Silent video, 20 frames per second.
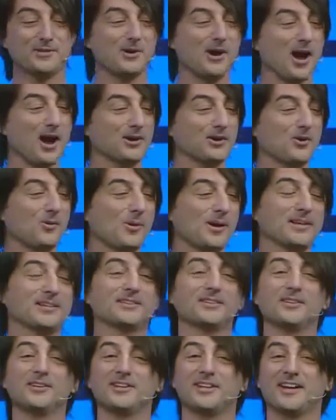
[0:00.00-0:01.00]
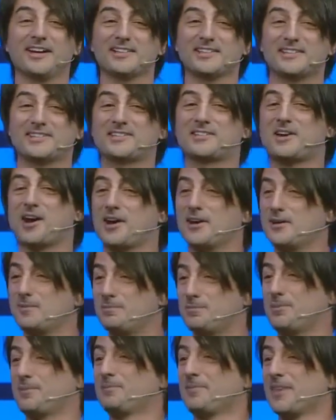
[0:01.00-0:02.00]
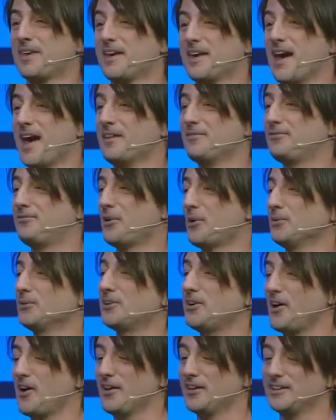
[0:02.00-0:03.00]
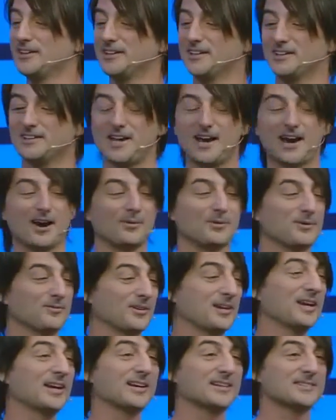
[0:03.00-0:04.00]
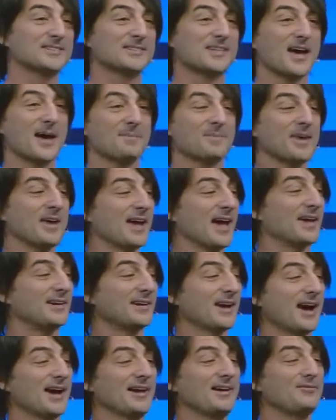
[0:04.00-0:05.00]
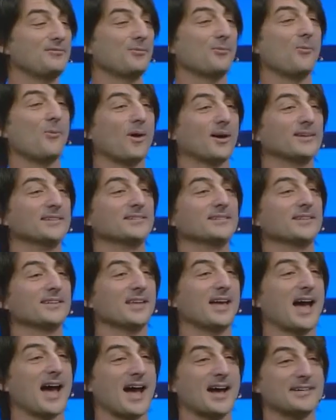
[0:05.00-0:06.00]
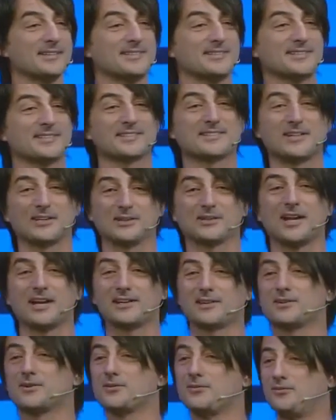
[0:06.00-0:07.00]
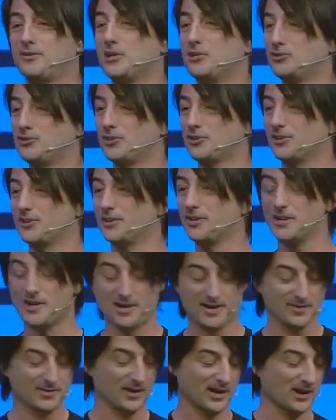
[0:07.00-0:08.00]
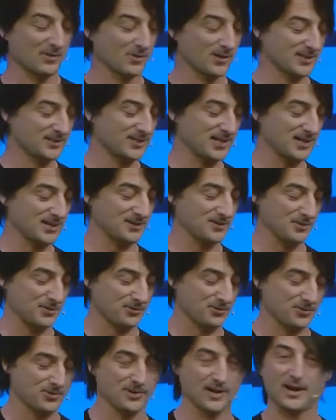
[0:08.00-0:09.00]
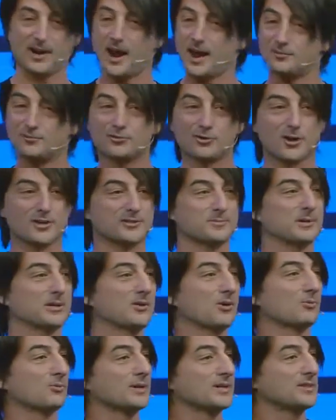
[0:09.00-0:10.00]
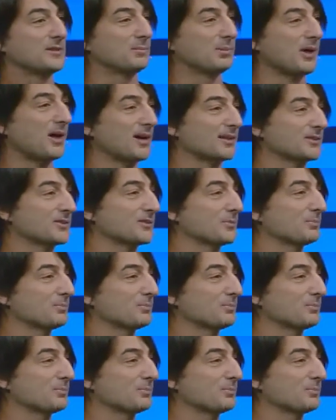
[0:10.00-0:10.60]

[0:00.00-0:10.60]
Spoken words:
a quick look at Skype and phone calling and how we've enhanced that. And I have one last delighter feature that I want to take you through. And trust me, go read the blog. There's a